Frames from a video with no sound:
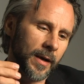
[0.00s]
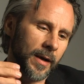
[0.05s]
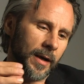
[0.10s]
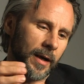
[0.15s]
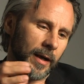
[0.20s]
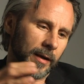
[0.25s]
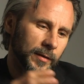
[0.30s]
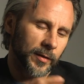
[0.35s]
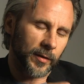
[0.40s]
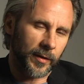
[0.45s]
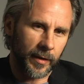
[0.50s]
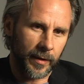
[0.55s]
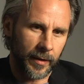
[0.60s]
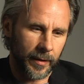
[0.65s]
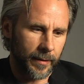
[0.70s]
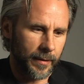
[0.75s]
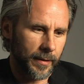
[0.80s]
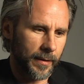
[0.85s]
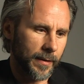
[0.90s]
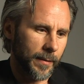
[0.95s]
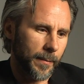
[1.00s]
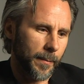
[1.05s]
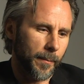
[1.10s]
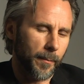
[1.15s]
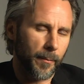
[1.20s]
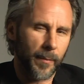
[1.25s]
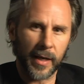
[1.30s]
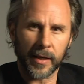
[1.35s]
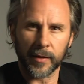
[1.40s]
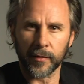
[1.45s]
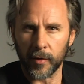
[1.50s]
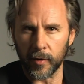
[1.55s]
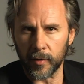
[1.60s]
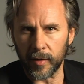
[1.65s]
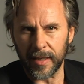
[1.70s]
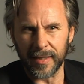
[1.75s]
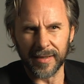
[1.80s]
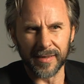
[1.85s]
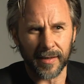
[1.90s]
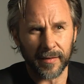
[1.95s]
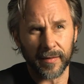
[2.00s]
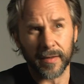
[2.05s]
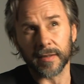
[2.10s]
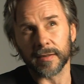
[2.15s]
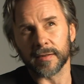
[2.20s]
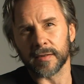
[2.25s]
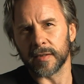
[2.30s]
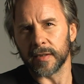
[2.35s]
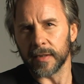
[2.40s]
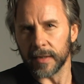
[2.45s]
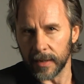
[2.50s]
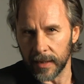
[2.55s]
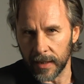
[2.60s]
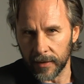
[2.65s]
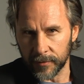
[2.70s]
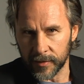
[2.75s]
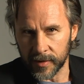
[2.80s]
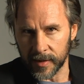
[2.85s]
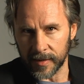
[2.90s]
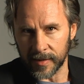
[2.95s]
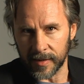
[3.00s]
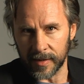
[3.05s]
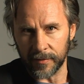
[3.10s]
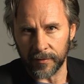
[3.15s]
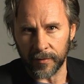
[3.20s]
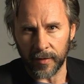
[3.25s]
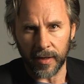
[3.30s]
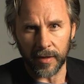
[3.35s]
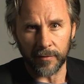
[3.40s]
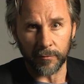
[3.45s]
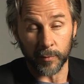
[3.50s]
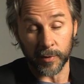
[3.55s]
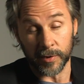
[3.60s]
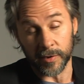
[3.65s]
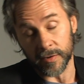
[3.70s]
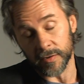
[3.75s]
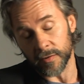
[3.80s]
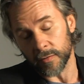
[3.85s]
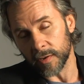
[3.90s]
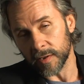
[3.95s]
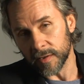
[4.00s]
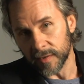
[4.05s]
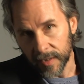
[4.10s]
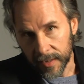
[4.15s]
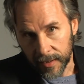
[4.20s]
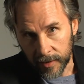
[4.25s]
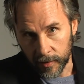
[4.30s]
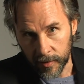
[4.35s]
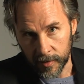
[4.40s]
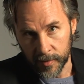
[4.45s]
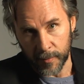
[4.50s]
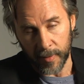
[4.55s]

I took a macro lens. I think it's the EF65, which is a ridiculous